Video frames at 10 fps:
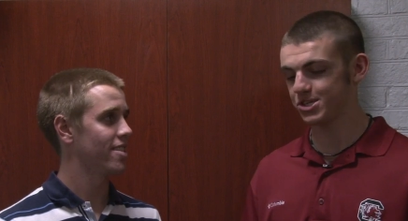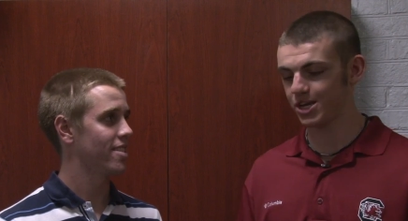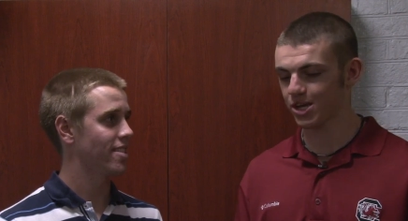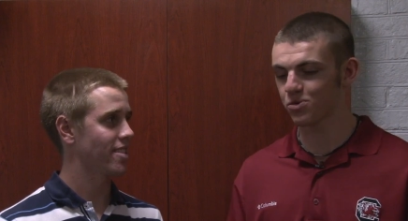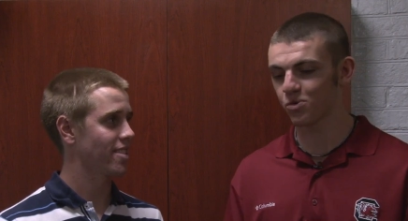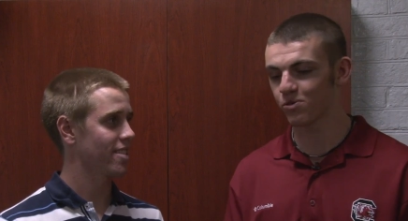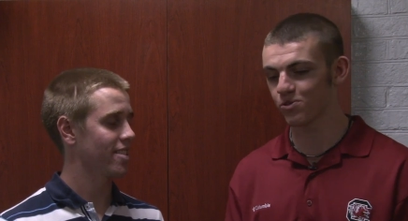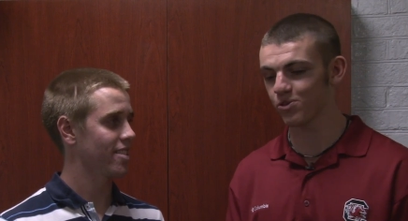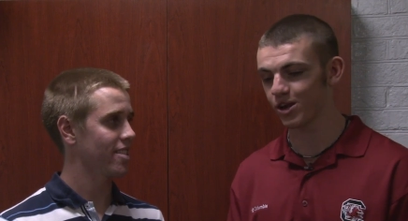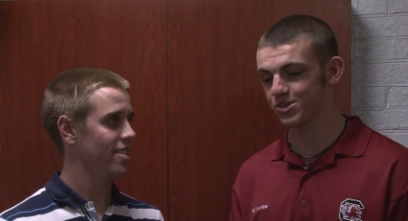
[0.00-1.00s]
Speaker 1: to take the
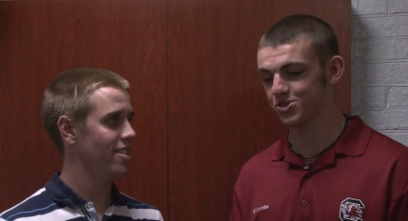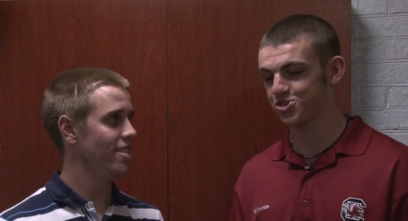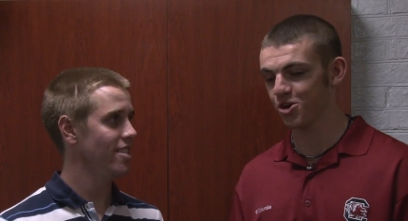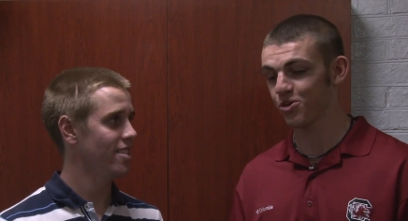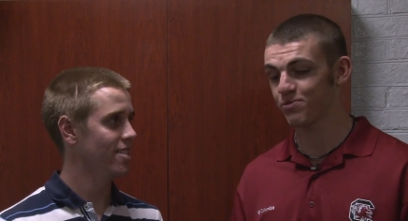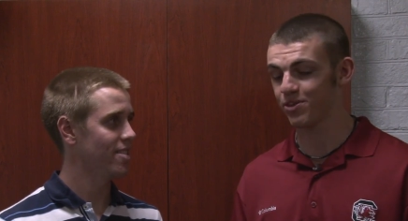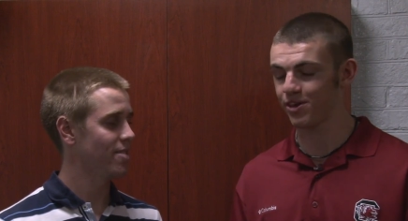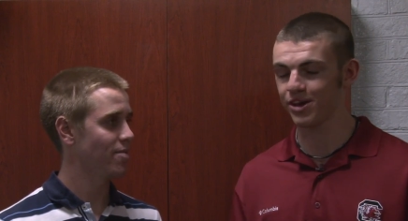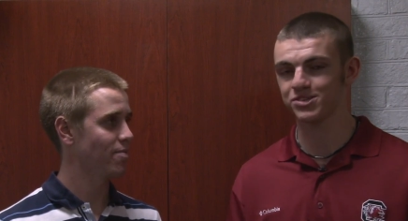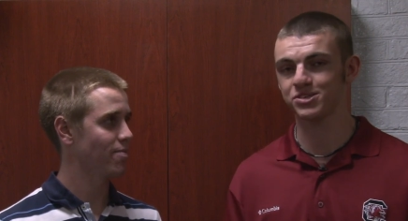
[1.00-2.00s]
Wolverines and show them that
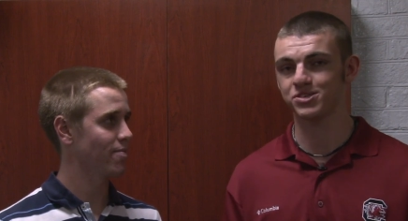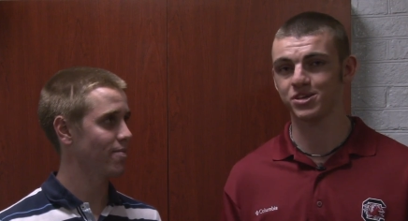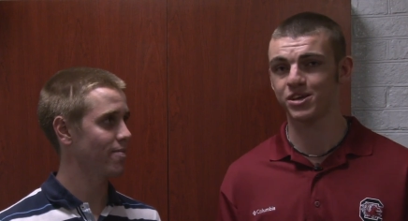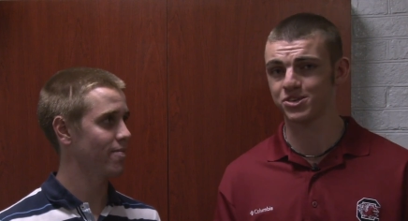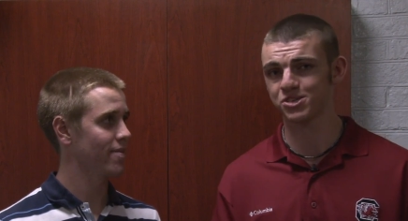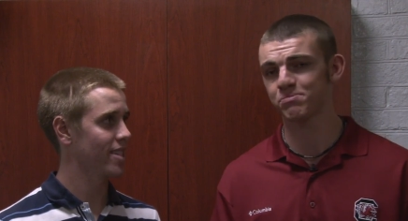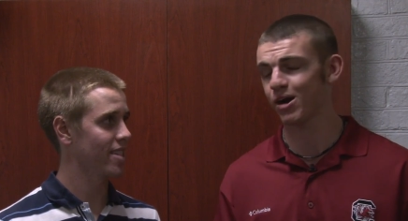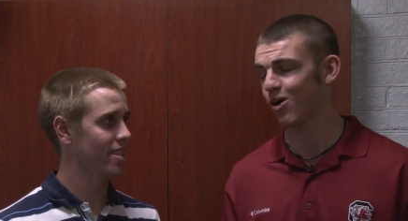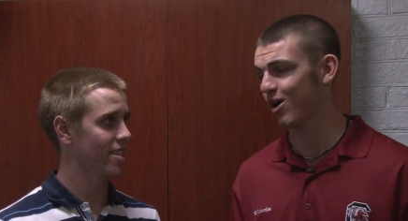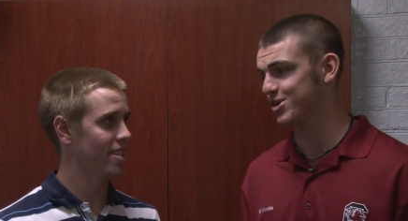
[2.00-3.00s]
the SEC is the
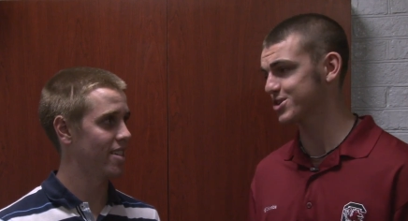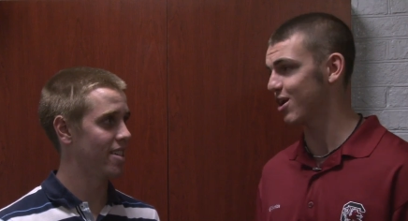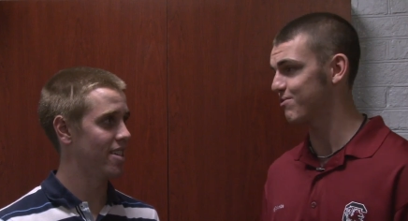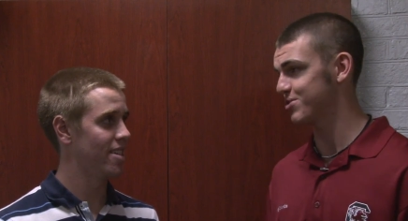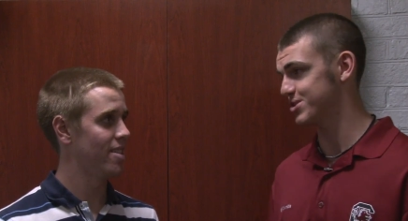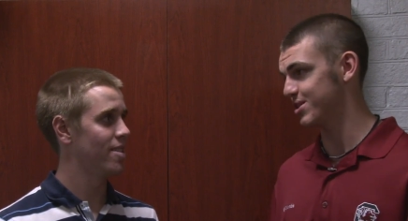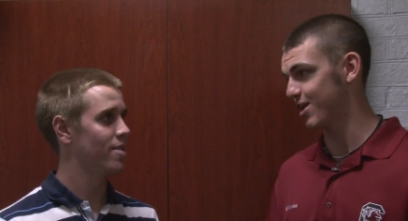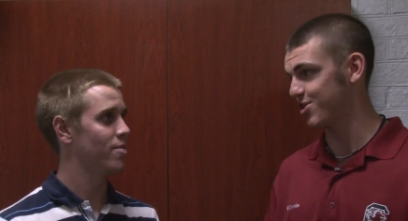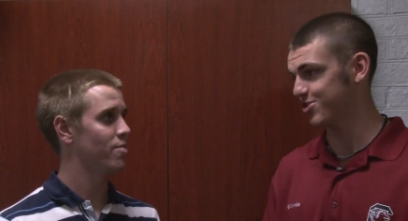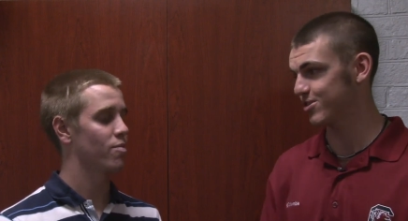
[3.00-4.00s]
powerhouse conference in the
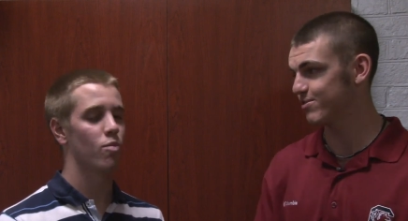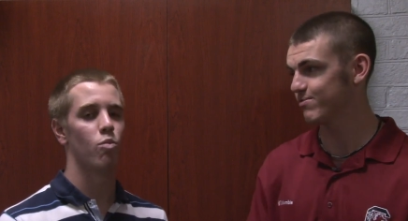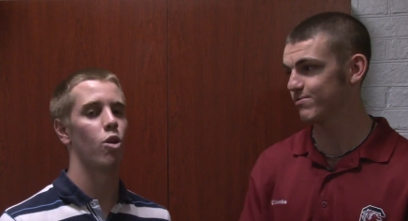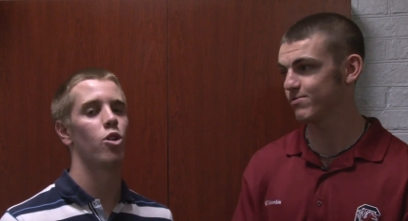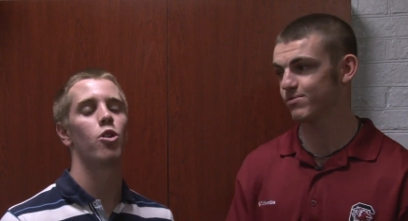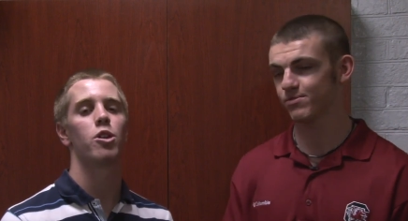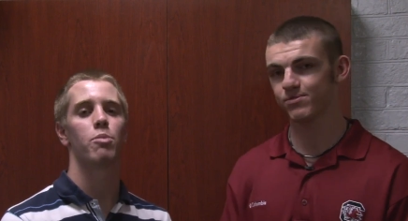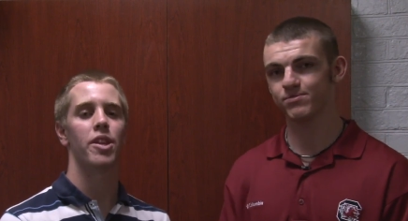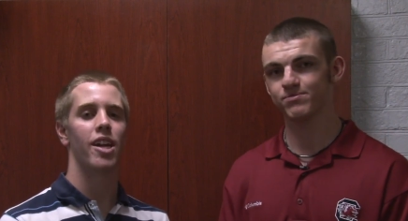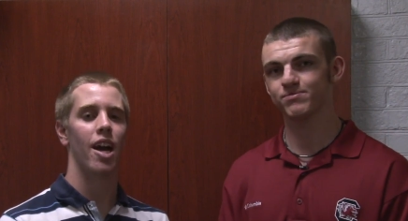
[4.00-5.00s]
nation.
Speaker 2: Well, who
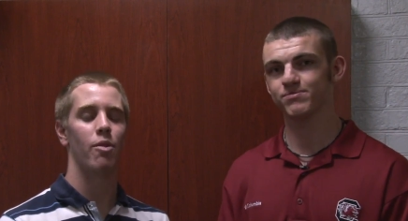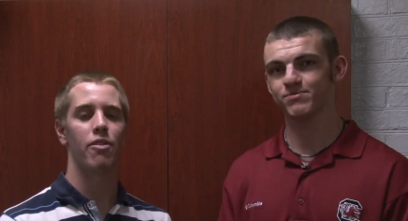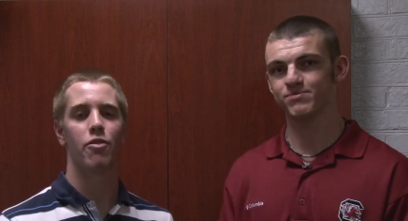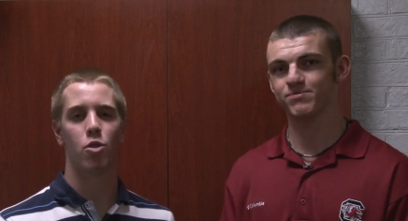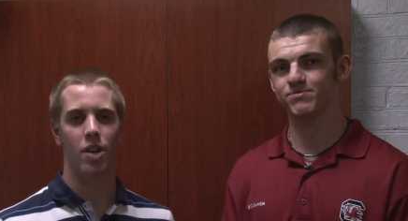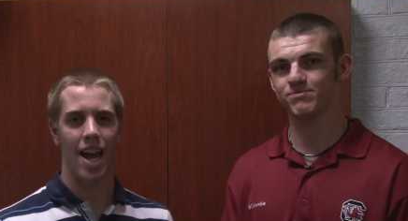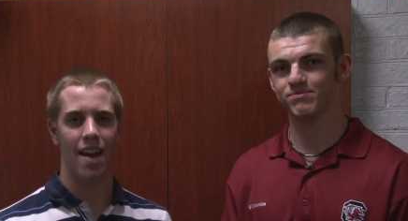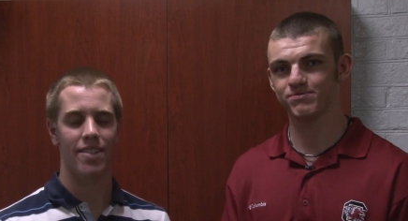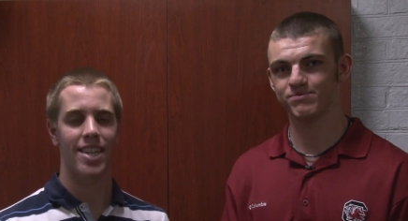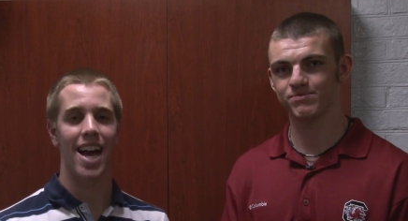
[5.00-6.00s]
else but the guy with four and a
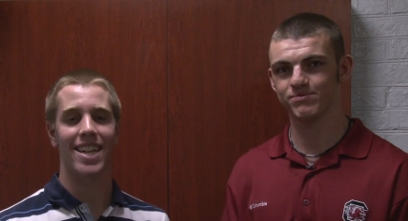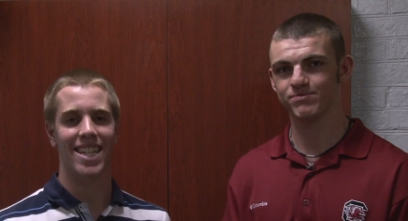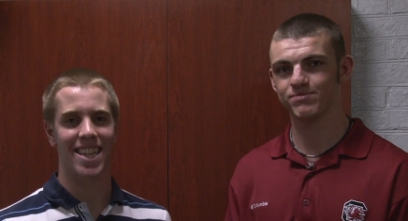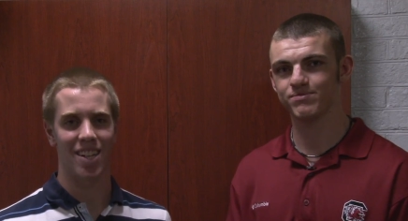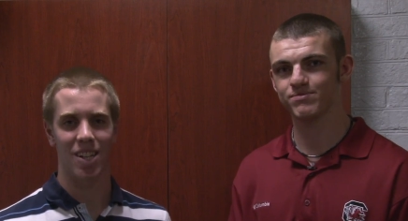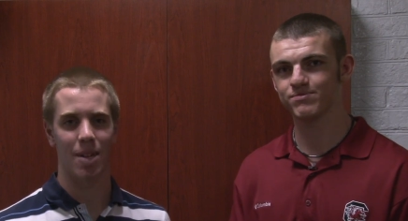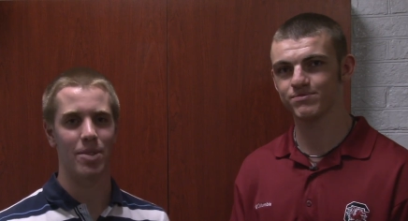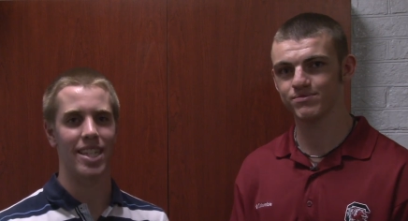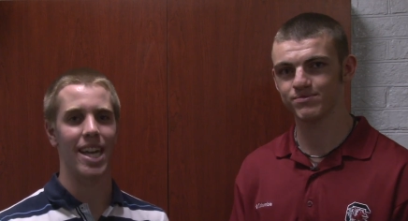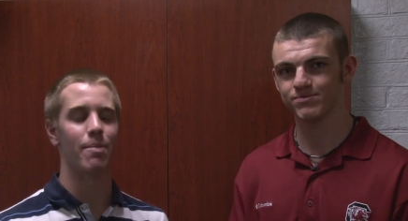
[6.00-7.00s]
half sacks in the
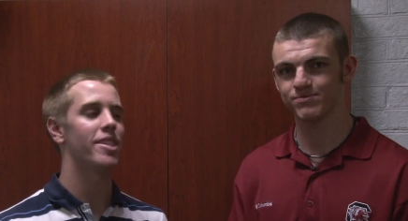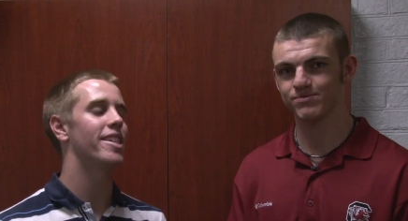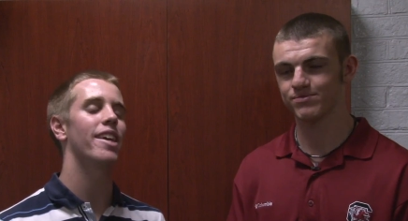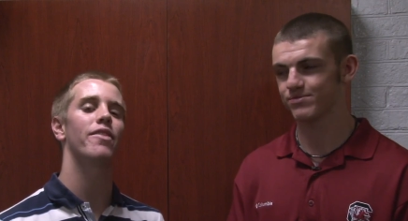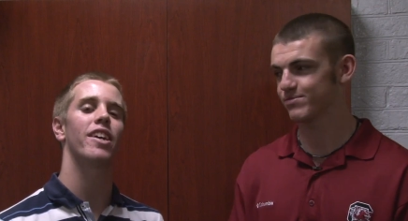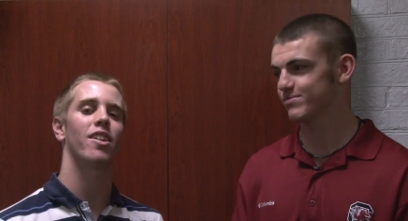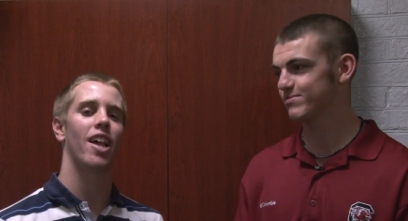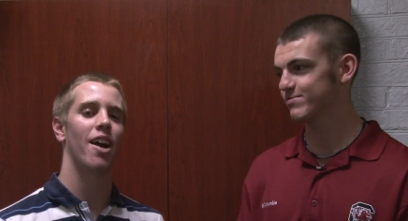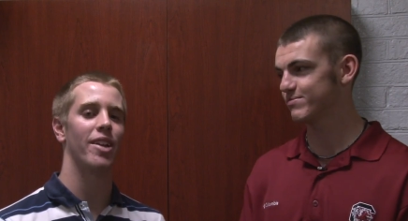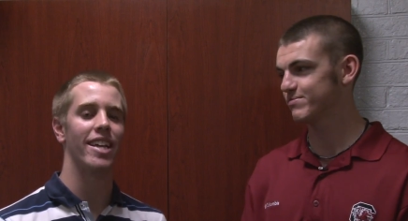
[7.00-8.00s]
Clemson game? Jadeveon
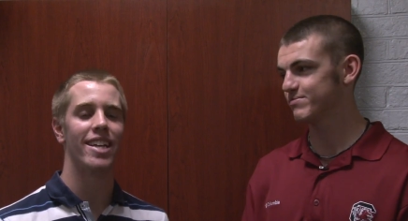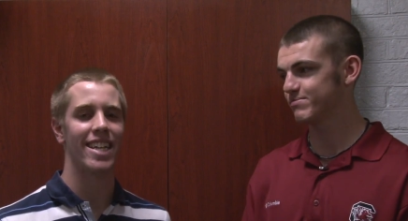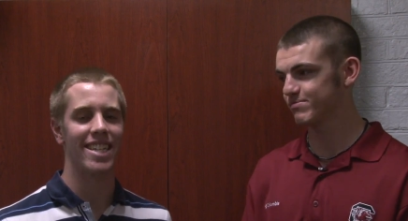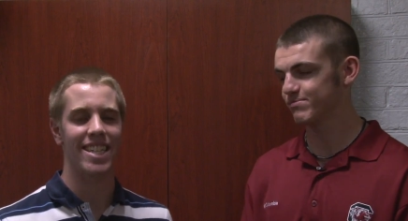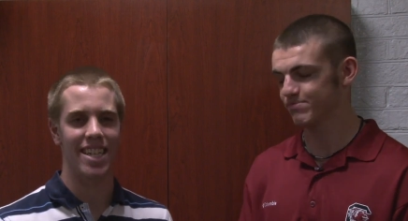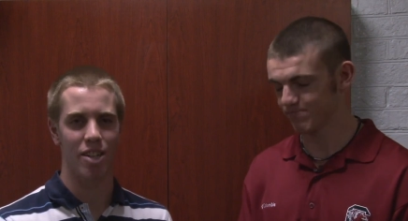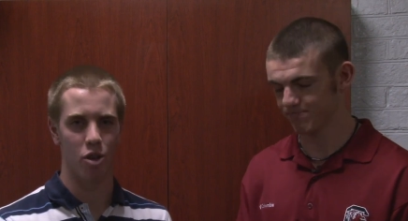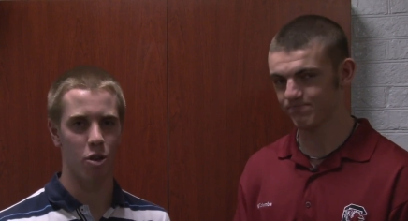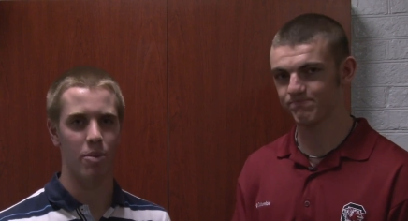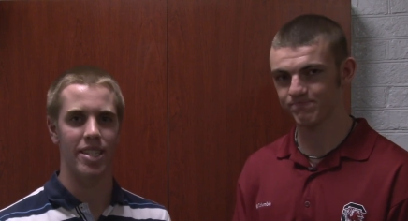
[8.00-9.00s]
Clowney is
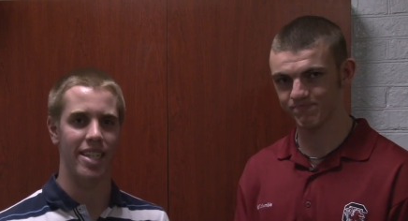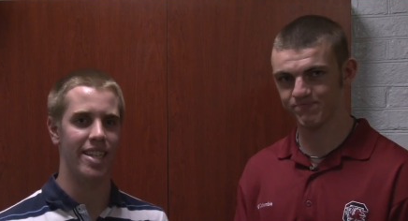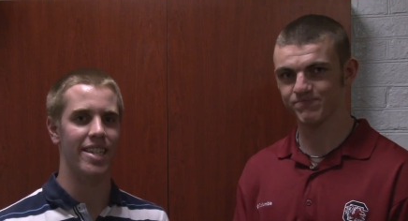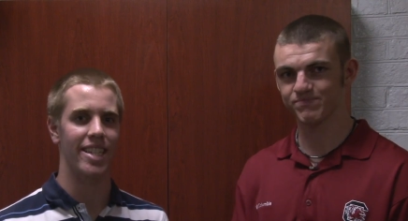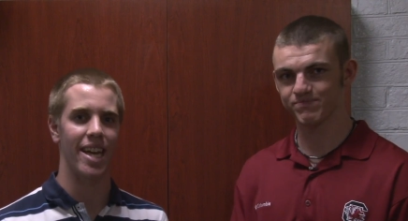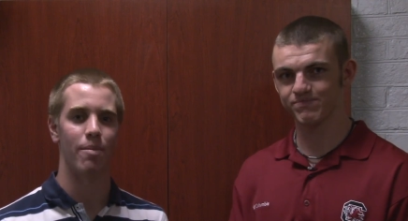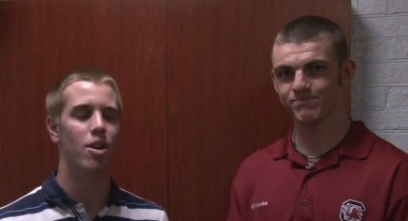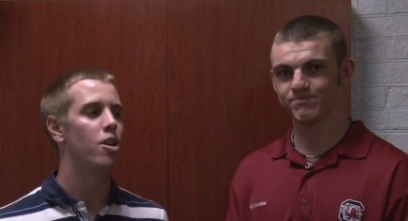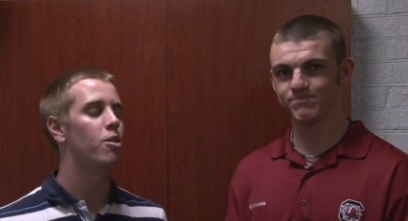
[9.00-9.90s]
enormous in this game.